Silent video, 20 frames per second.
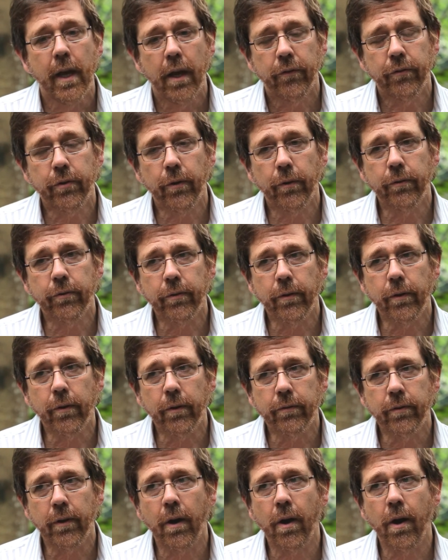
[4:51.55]
So, so
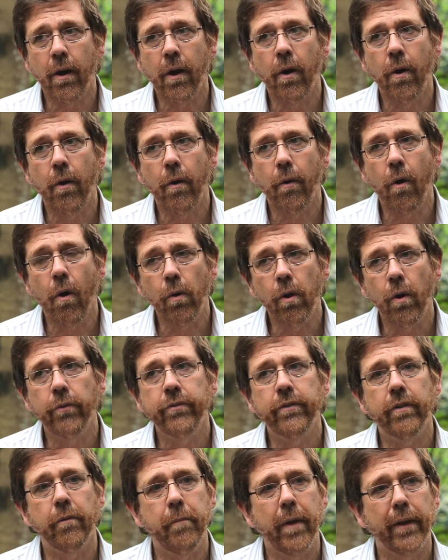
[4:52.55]
there's a, a, whole
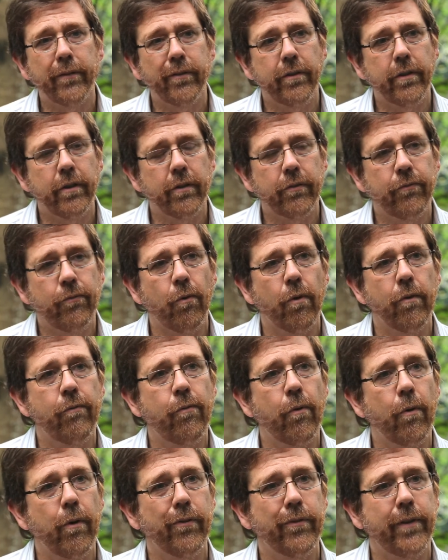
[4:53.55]
host of messages for
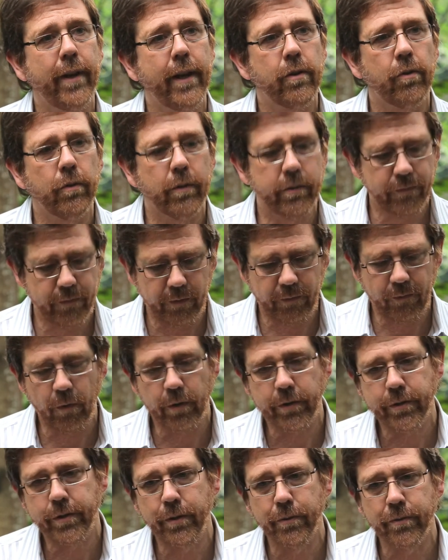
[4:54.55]
forest stakeholders, for
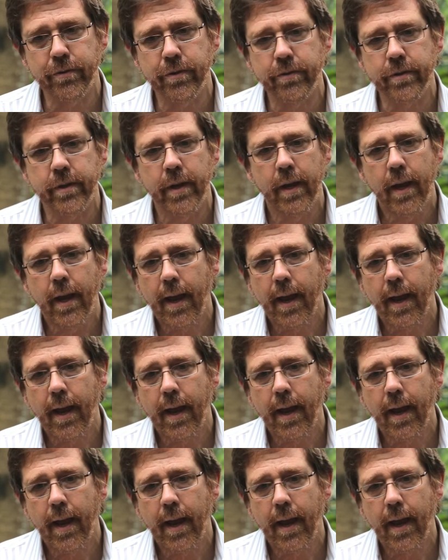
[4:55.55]
forest users,